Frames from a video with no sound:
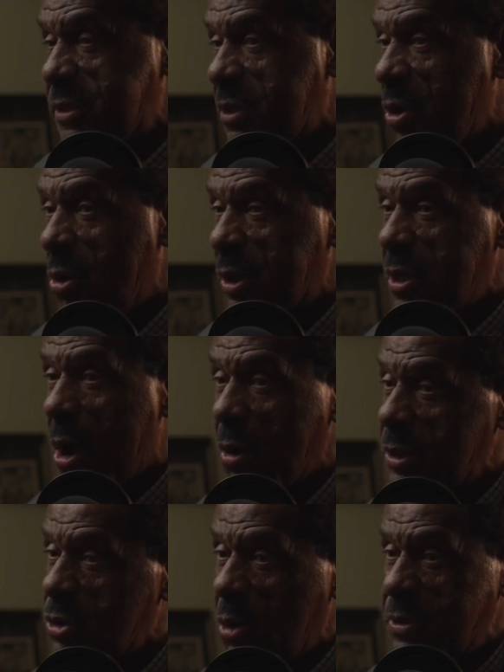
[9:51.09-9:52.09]
called
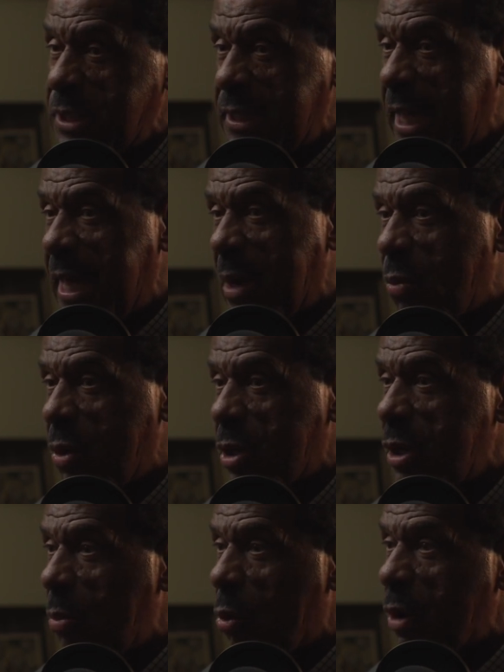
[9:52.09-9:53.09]
and told me, said, "Dad, I want to
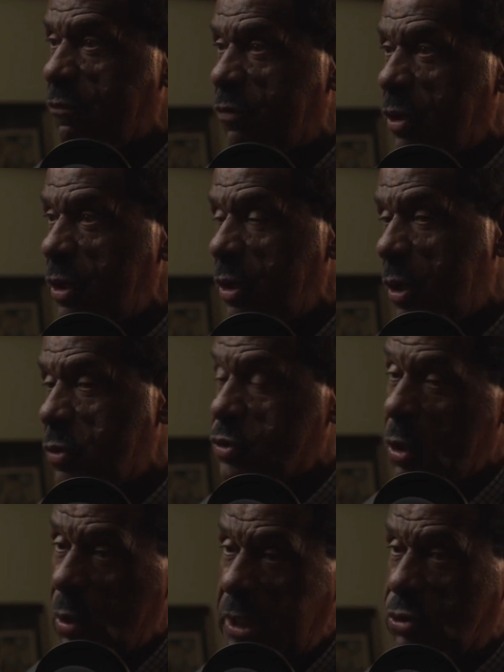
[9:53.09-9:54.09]
come work for you." You know,
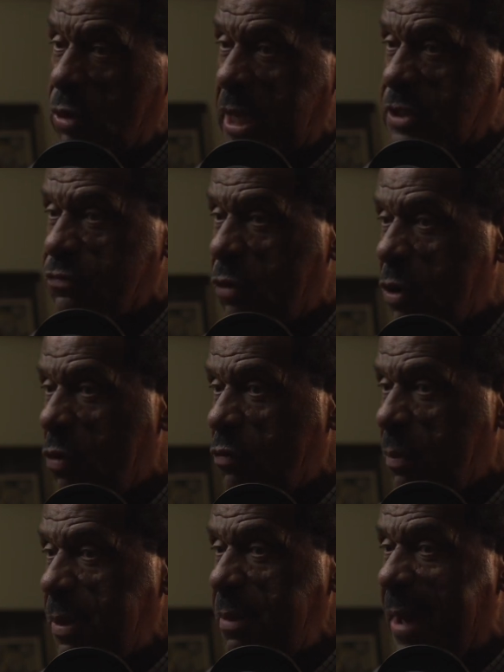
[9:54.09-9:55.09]
so he transferred over to
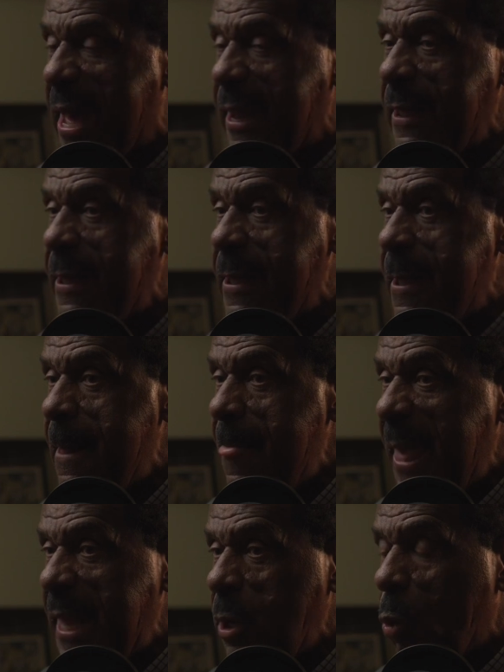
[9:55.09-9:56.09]
Peabody,
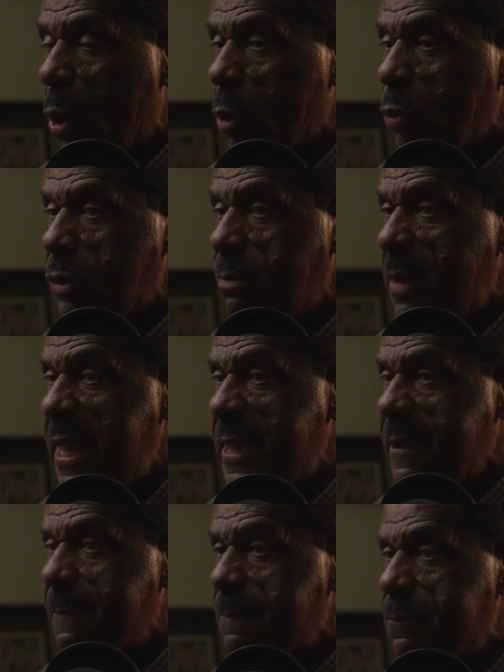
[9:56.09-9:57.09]
and he worked with me